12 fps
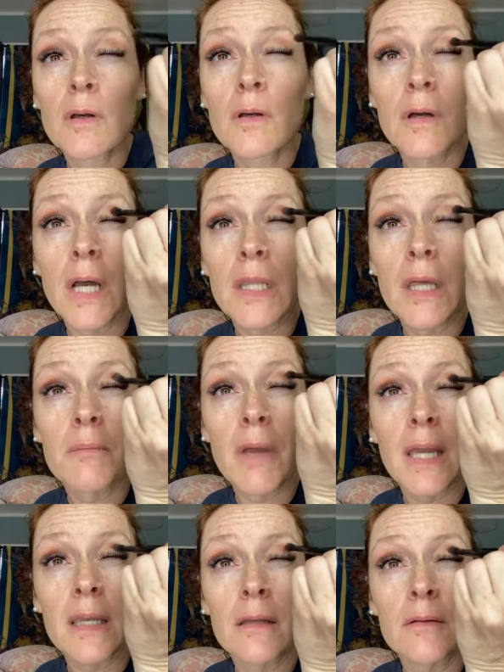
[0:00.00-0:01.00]
I let
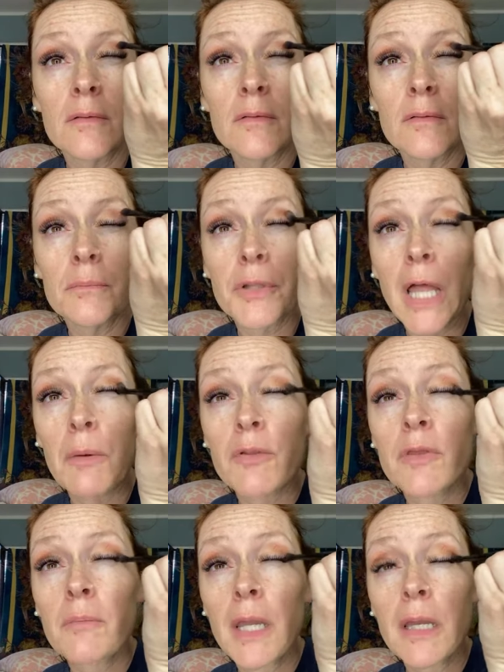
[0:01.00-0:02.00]
Maggie play with
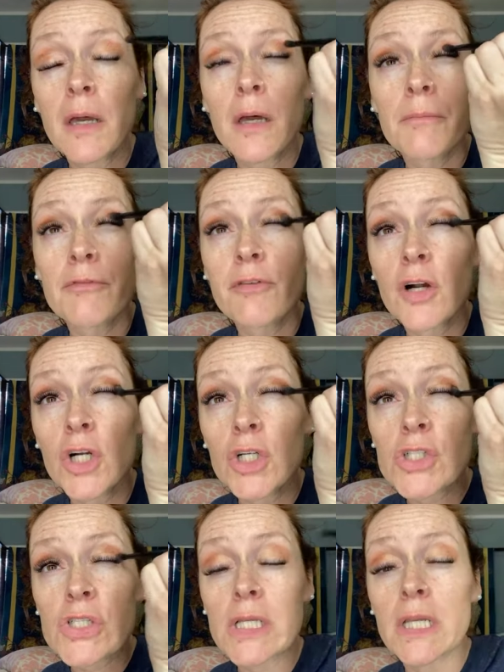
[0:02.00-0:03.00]
the makeup
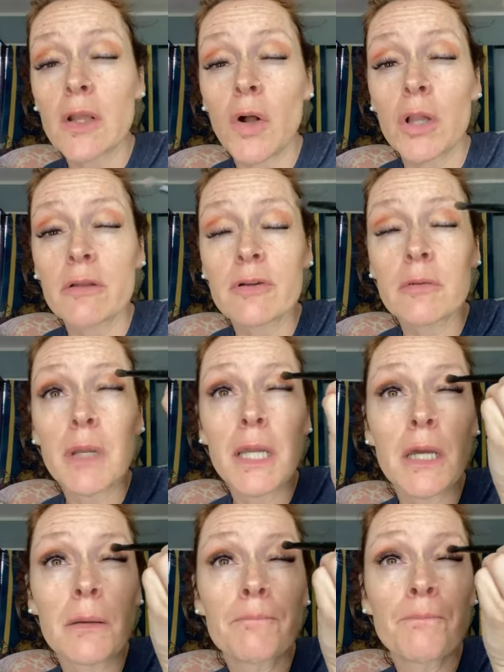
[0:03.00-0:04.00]
first and get all of her
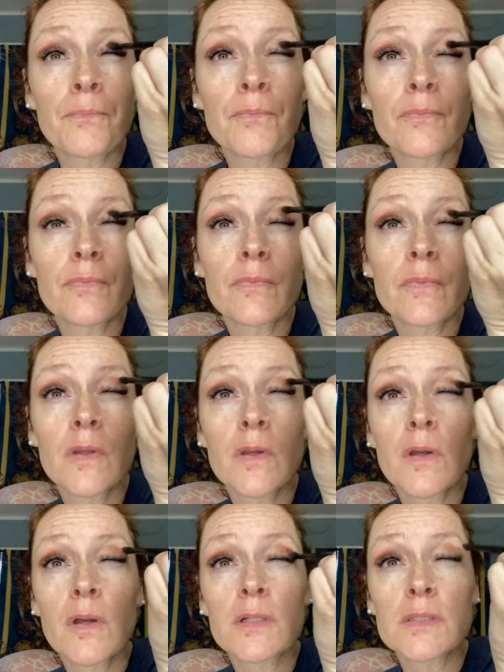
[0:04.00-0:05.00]
makeup
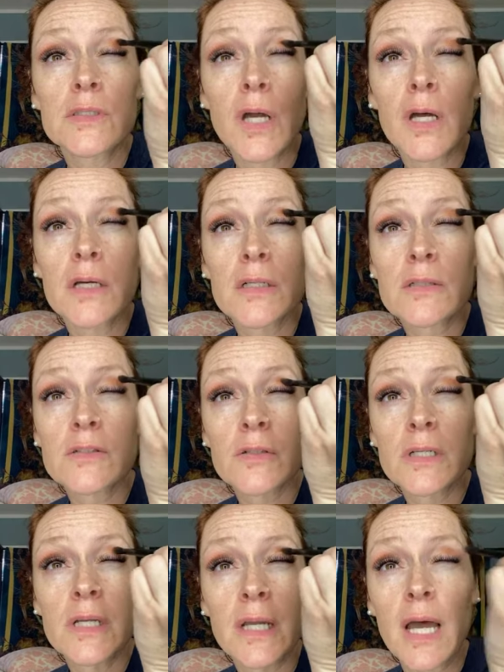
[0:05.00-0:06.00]
done so
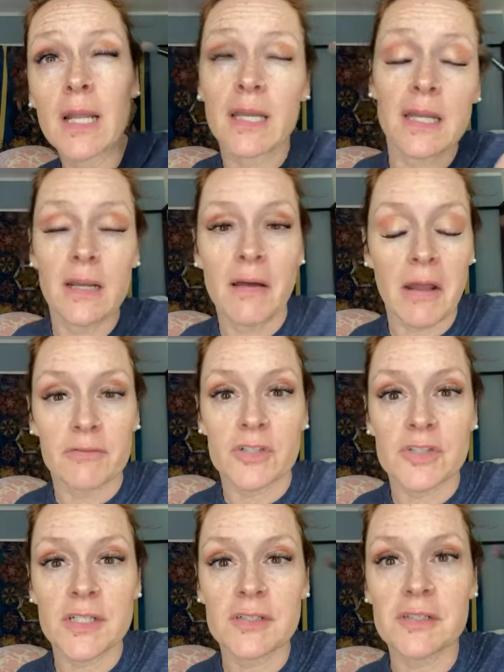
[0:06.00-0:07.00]
can kind of get it out of her
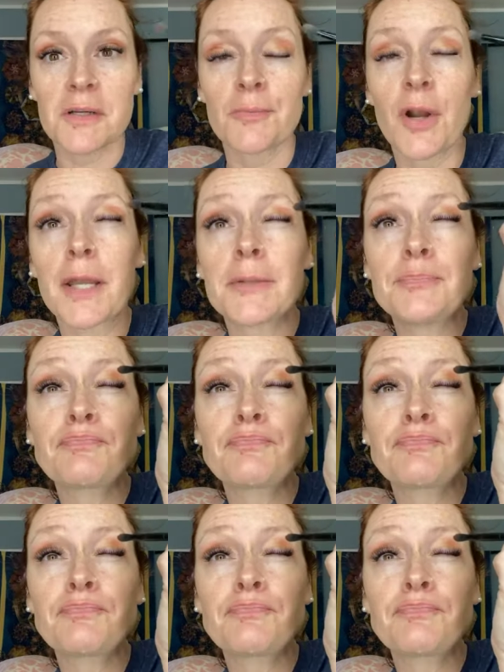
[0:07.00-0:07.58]
system, right?